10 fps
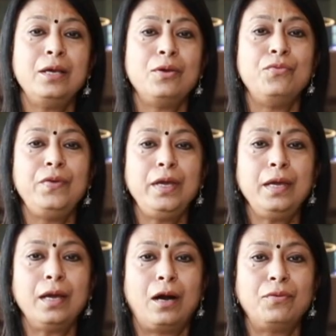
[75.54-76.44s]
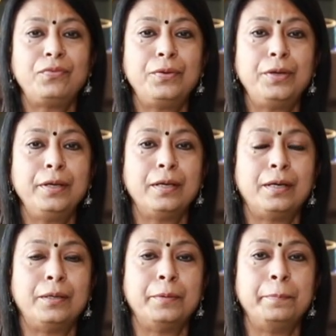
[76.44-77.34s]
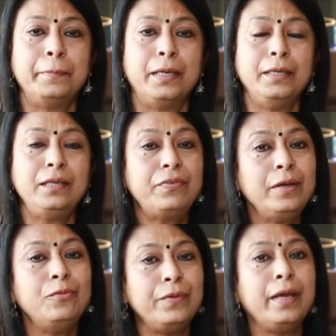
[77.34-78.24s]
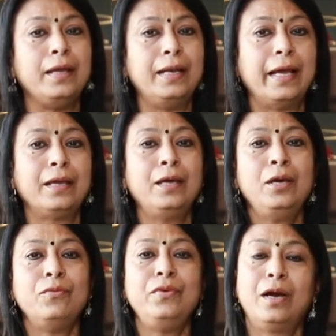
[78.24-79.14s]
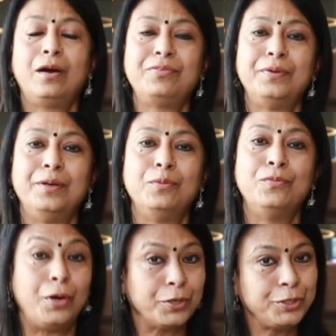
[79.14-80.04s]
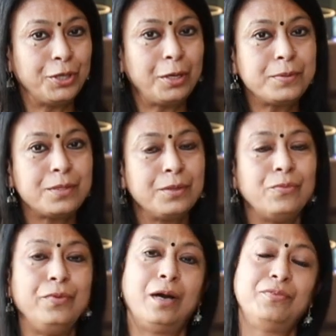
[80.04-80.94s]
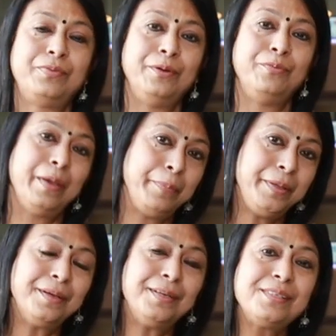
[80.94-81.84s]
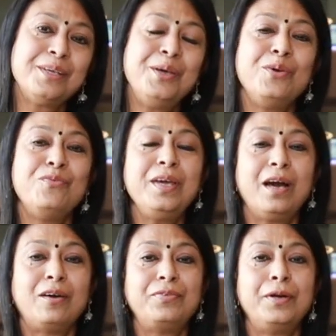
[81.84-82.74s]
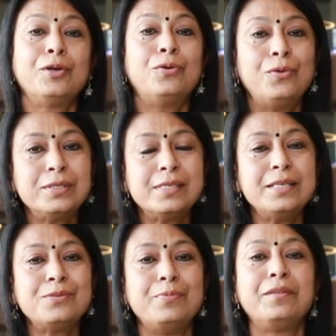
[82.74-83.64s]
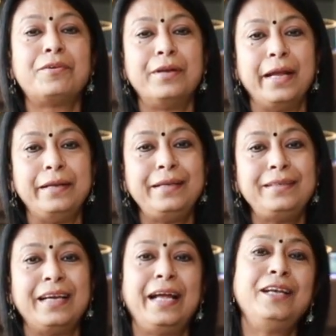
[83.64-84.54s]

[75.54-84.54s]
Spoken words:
We offer different way, like we offer workshops, we offer webinars, we offer courses with credit and